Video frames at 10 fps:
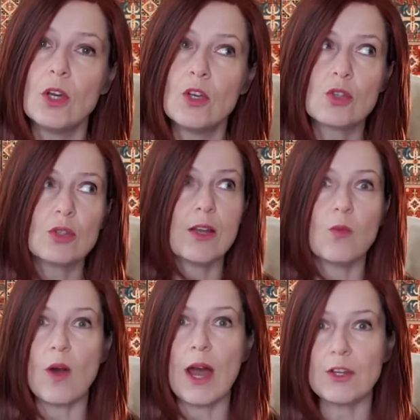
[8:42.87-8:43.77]
So then
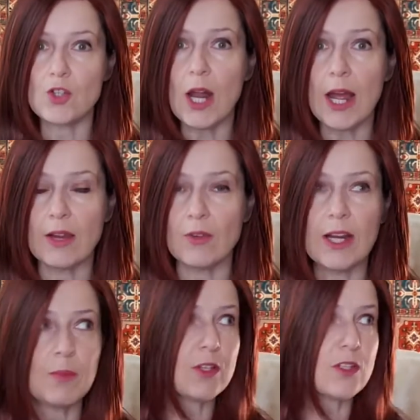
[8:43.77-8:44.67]
why try,
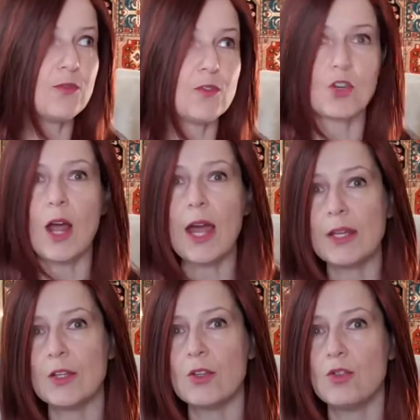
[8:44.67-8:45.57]
right? Because if you try and
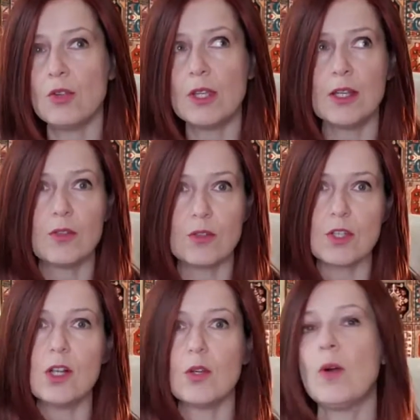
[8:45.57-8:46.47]
then you don't get the result,